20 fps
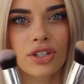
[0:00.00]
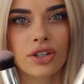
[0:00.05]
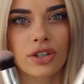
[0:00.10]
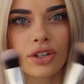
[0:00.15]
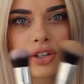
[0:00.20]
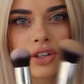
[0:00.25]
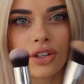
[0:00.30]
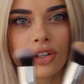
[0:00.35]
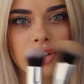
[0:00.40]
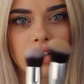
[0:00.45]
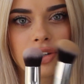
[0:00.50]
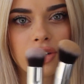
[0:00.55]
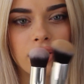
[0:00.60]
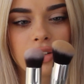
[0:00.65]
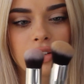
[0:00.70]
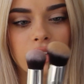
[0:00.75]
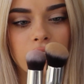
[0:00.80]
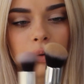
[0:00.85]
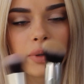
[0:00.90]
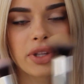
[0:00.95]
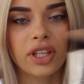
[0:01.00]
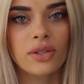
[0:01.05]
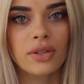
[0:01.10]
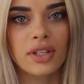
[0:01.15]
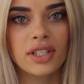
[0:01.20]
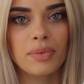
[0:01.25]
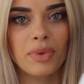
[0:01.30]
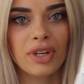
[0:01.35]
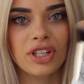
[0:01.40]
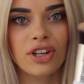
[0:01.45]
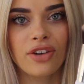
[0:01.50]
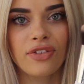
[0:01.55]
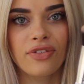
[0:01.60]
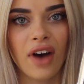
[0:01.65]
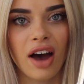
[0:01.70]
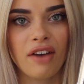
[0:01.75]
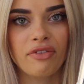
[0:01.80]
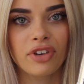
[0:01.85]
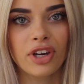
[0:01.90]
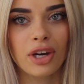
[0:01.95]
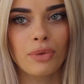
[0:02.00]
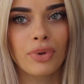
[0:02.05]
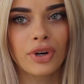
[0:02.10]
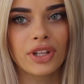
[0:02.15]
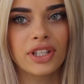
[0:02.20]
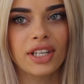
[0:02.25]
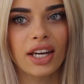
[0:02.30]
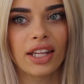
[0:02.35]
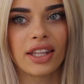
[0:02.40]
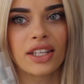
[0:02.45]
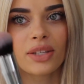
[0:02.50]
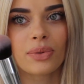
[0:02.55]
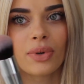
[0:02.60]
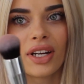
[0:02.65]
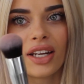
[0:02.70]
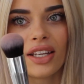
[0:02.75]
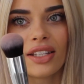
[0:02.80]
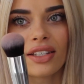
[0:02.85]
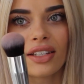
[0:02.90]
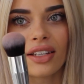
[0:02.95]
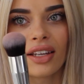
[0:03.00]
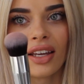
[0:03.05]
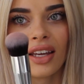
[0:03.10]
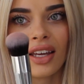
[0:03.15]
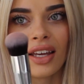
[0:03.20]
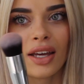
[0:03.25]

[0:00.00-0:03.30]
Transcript: too, well, this one's a bit too fat for your bronzer and this one is a